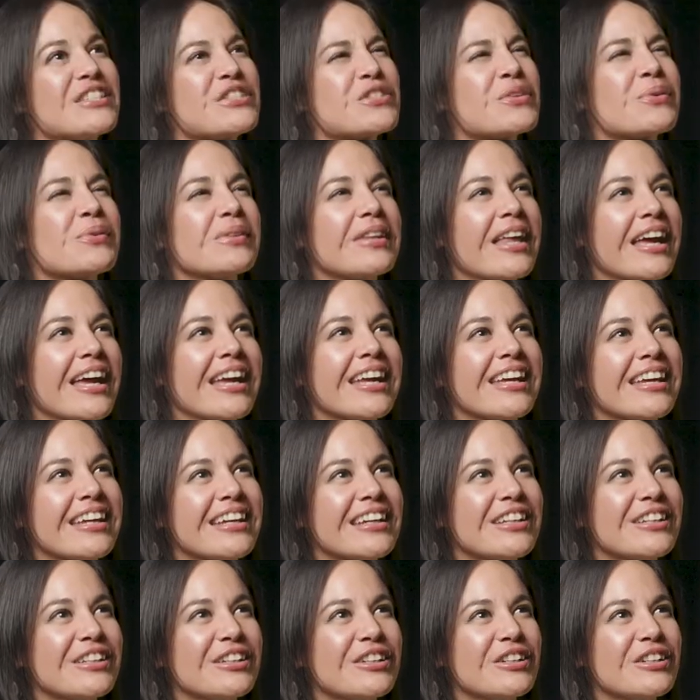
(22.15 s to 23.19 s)
So like
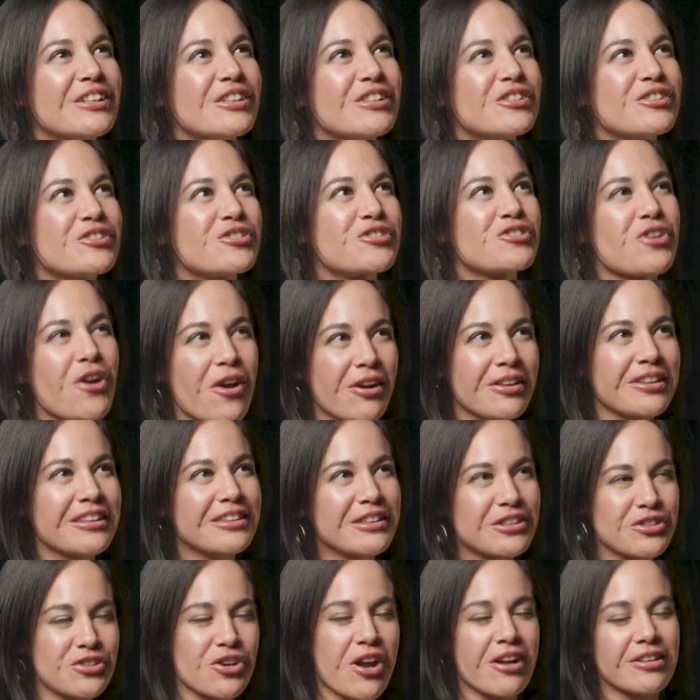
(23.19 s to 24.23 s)
Charlie in
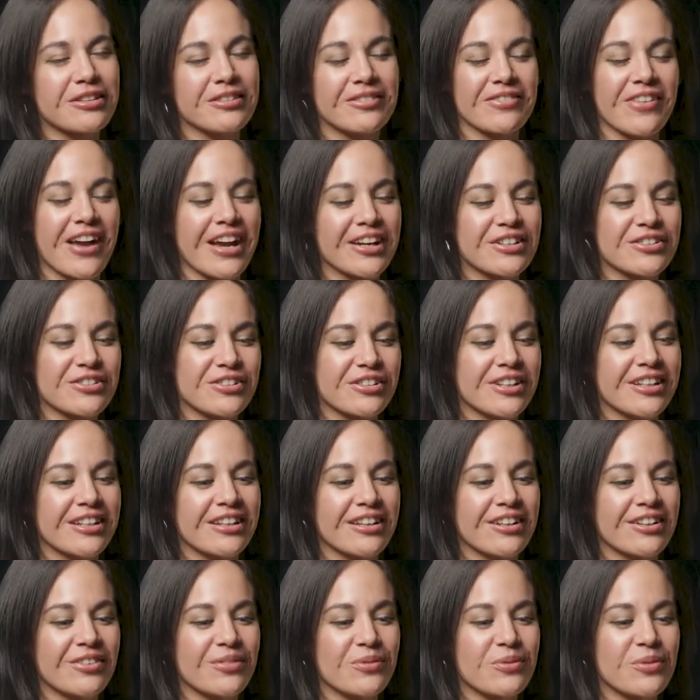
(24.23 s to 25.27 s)
the Chocolate
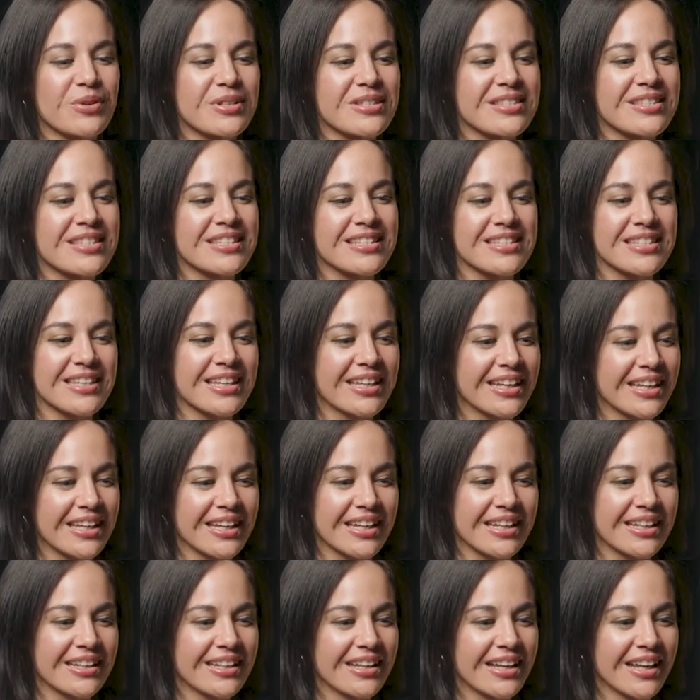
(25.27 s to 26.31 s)
Factory was this
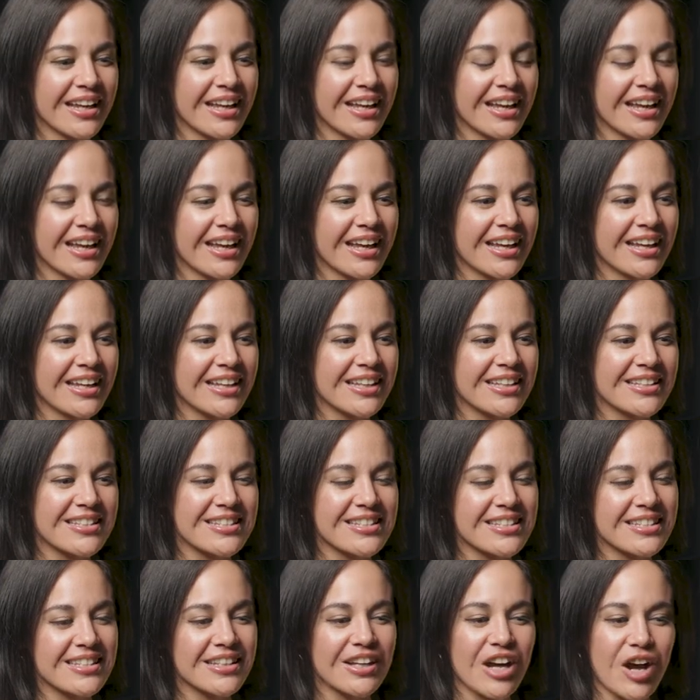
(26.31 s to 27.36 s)
kid. He
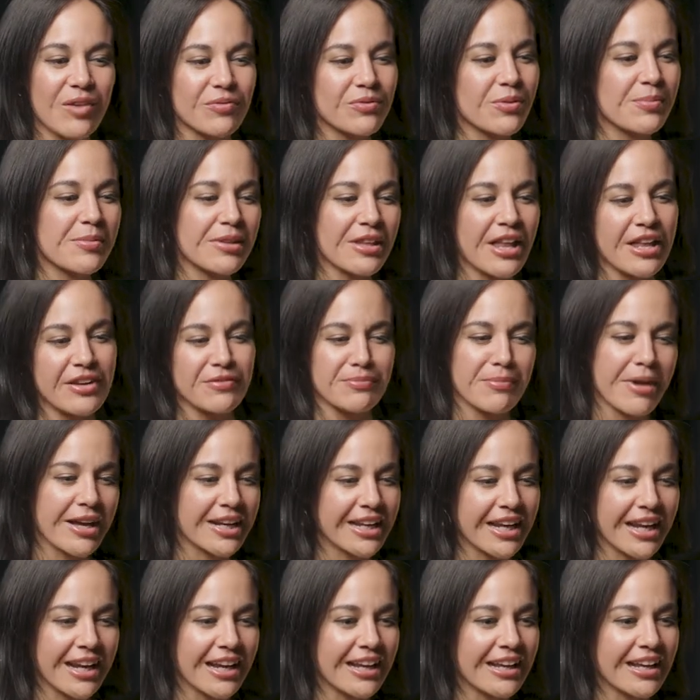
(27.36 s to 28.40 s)
didn't come from a lot of
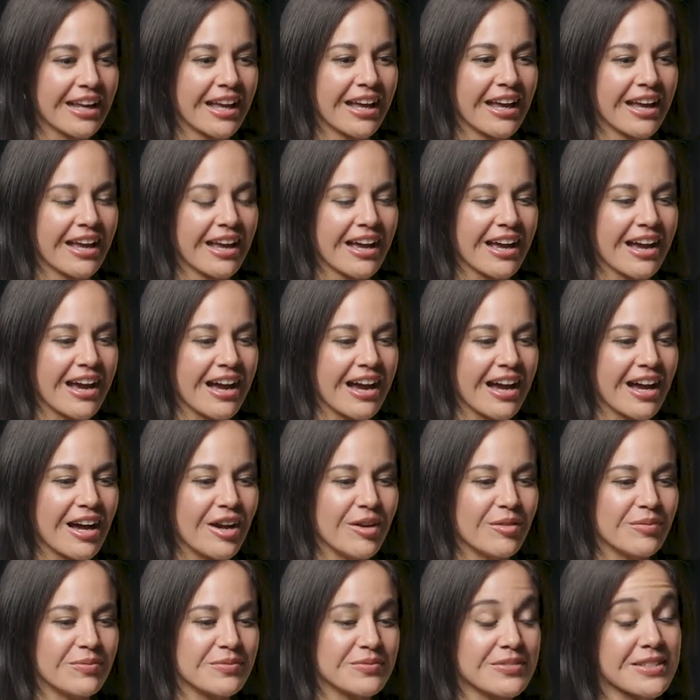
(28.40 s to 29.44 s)
money,
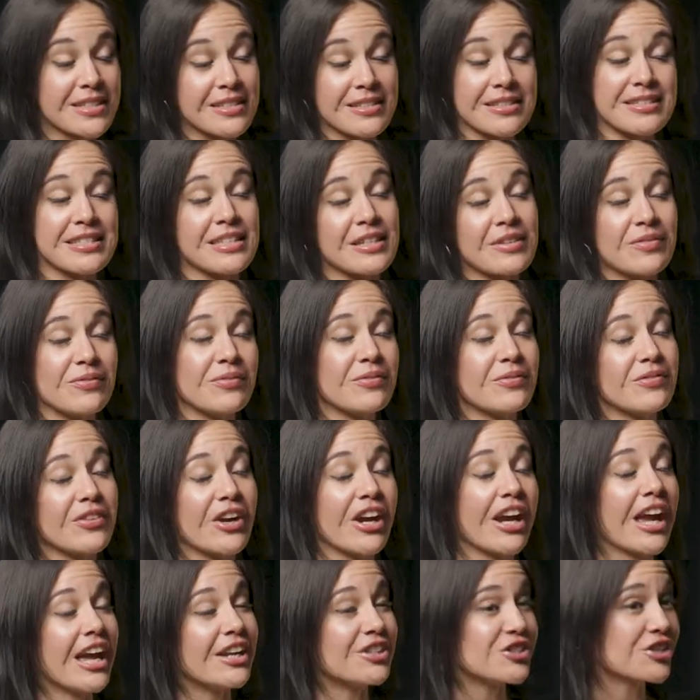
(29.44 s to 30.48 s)
didn't seem
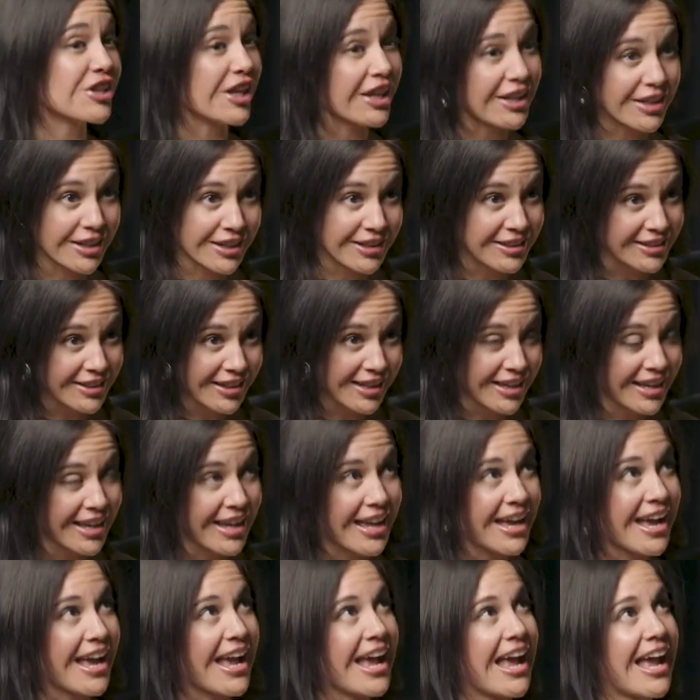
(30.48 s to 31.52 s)
very educated.
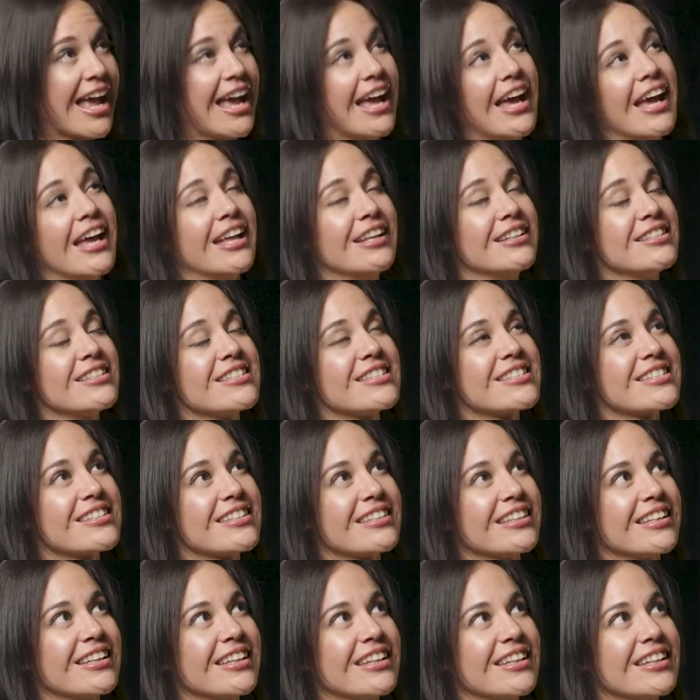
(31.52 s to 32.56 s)
And
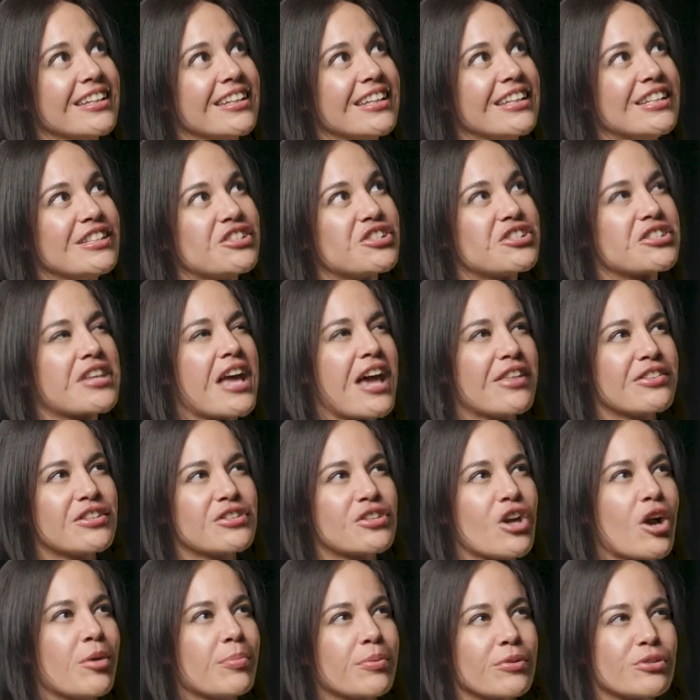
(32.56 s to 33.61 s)
he just had this
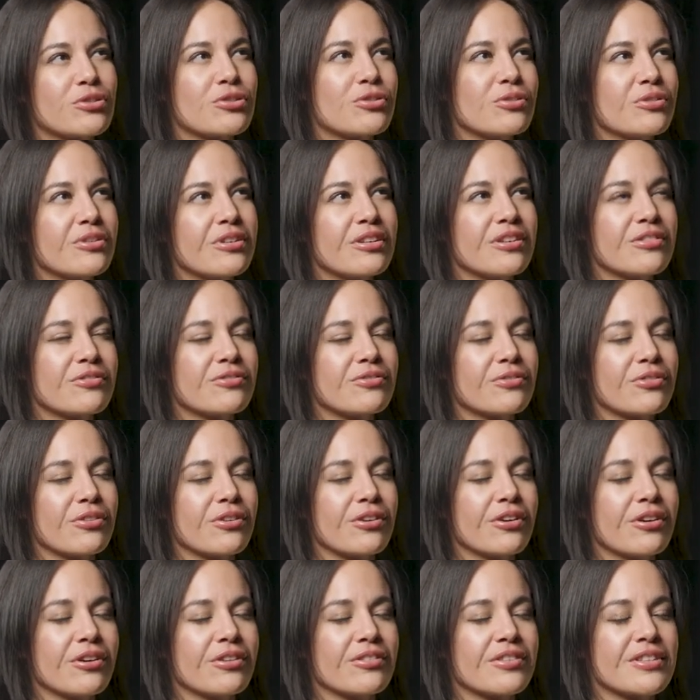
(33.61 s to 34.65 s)
opportunity
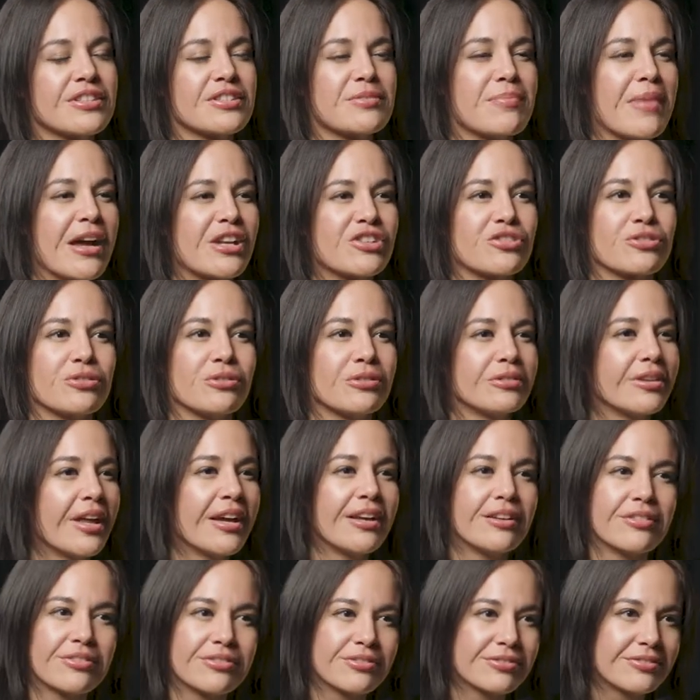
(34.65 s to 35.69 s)
for this magical
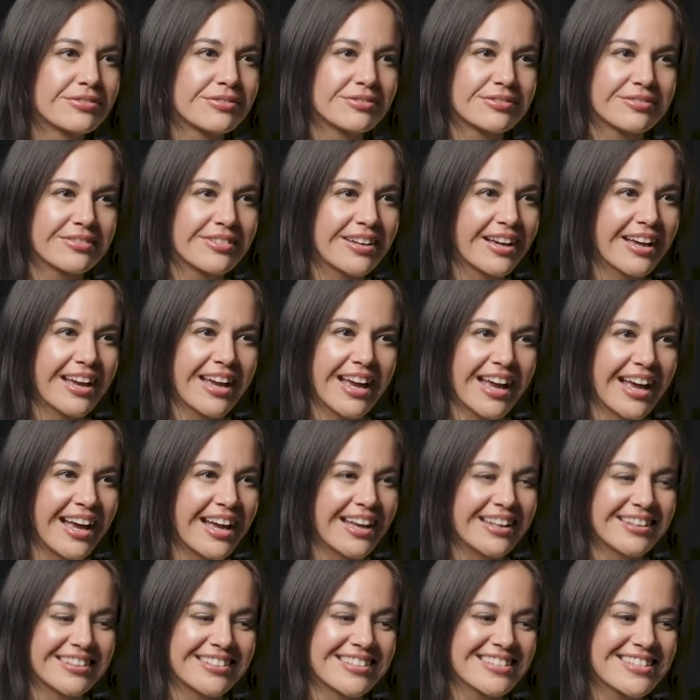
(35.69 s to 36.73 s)
life.
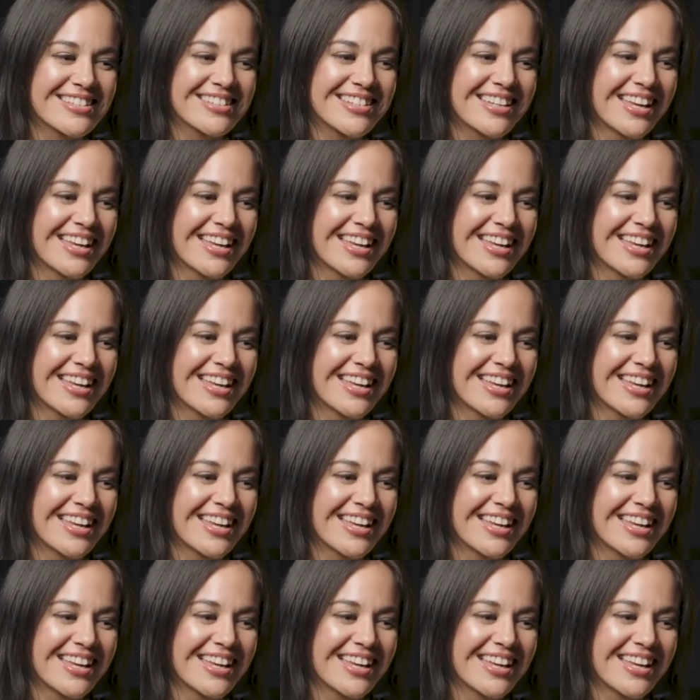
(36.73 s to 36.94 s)
And